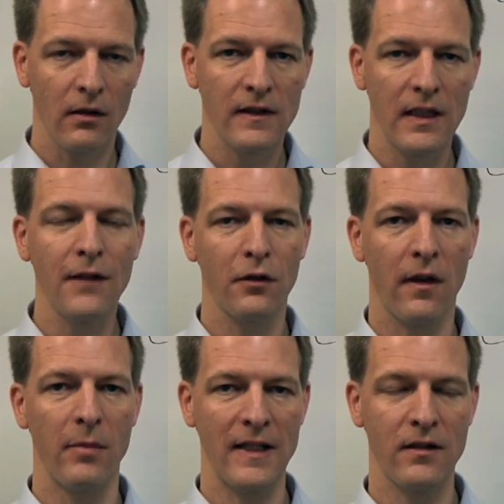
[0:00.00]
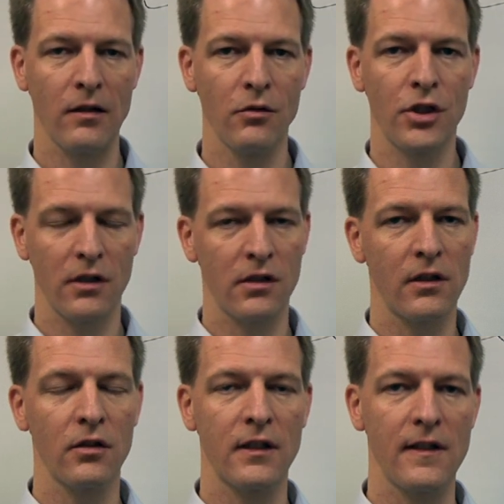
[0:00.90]
seek for the best solution
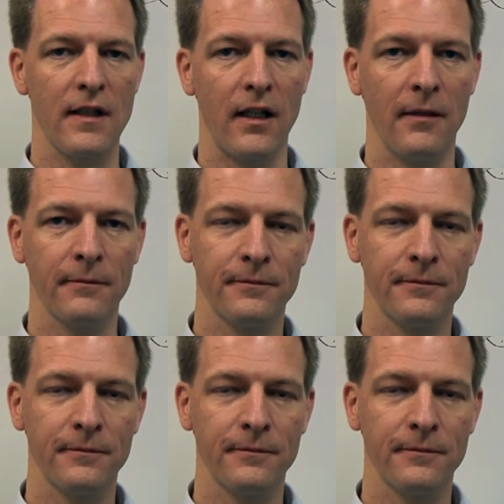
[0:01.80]
in your design.